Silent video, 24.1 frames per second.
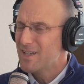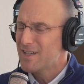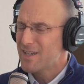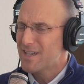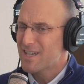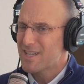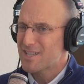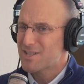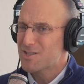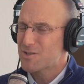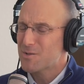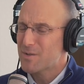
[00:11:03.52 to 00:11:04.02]

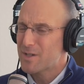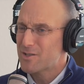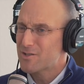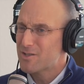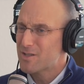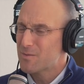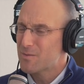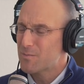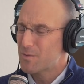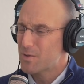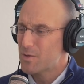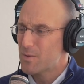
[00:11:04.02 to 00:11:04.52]
Yeah, it's so
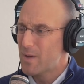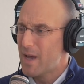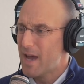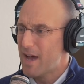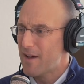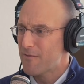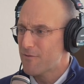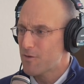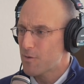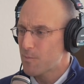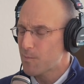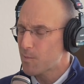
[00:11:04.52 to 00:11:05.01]
interesting when you
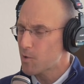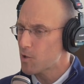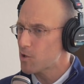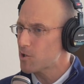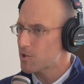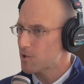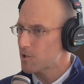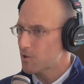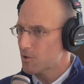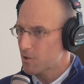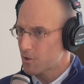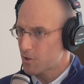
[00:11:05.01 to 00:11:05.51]
have the
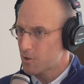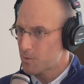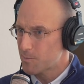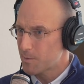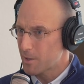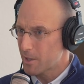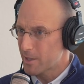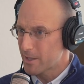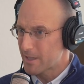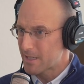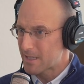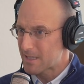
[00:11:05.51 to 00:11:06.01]
personal
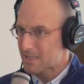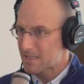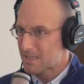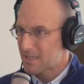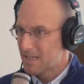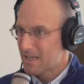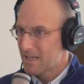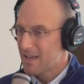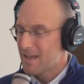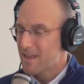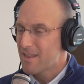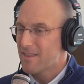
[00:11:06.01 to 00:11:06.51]
experience
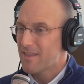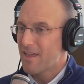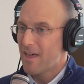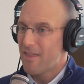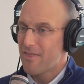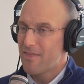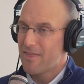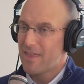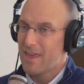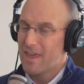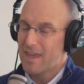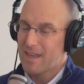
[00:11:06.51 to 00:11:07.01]

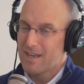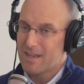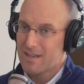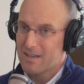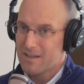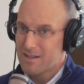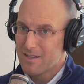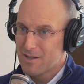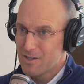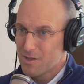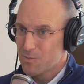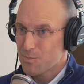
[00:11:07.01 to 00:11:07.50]
that
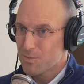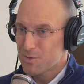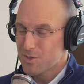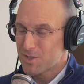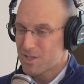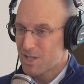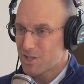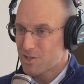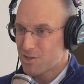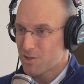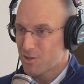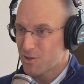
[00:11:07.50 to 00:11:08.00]
then will
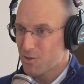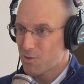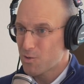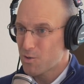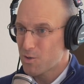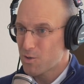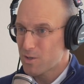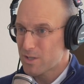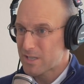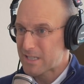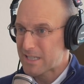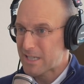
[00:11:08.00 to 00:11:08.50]
set you on the
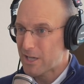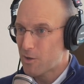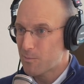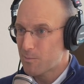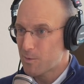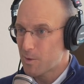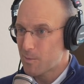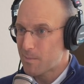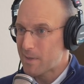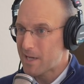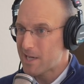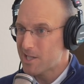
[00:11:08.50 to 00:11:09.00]
course to help
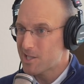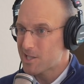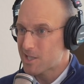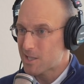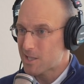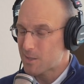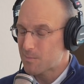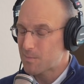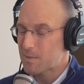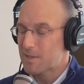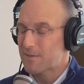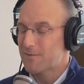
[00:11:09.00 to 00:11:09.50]
your
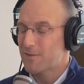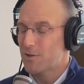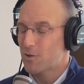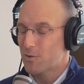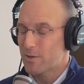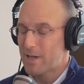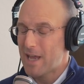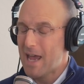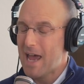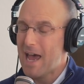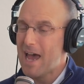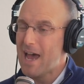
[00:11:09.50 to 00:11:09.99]
patients. But if you
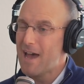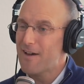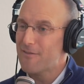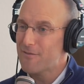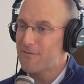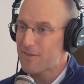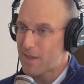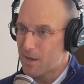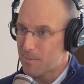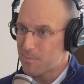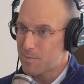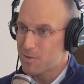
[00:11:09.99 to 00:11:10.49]
don't have
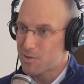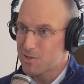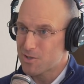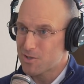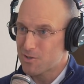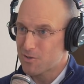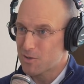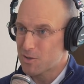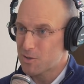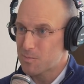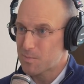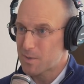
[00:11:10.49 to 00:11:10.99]
that
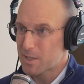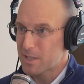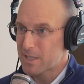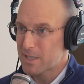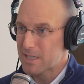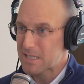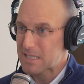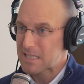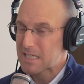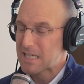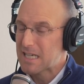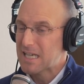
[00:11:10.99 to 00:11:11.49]
personal
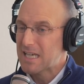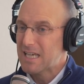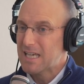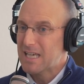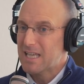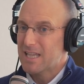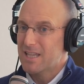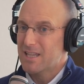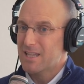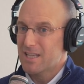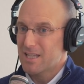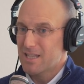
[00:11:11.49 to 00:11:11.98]
experience,
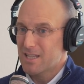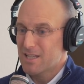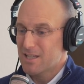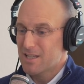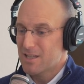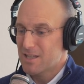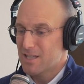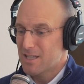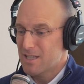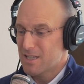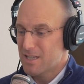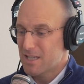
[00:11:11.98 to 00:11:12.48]
the
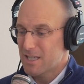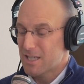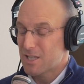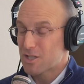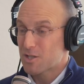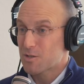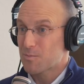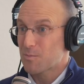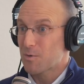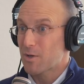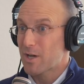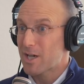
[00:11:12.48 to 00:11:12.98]
the
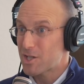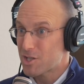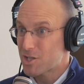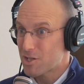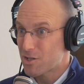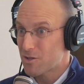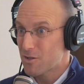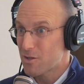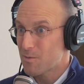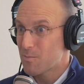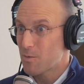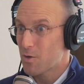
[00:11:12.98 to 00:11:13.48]

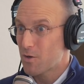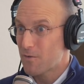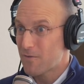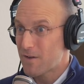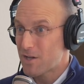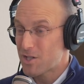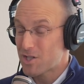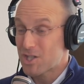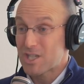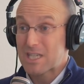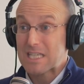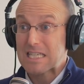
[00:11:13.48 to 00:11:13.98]
inspiration or the
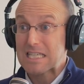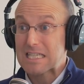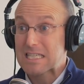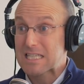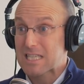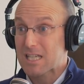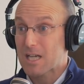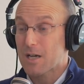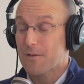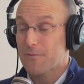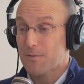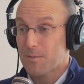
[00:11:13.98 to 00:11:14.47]
motivation needs
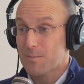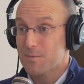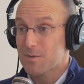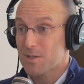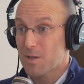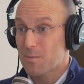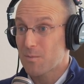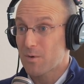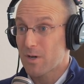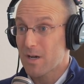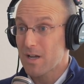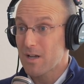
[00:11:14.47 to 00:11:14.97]
to come from
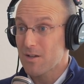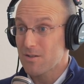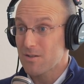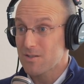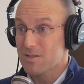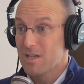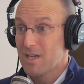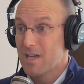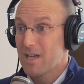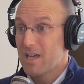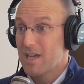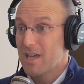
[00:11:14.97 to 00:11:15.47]
somewhere else.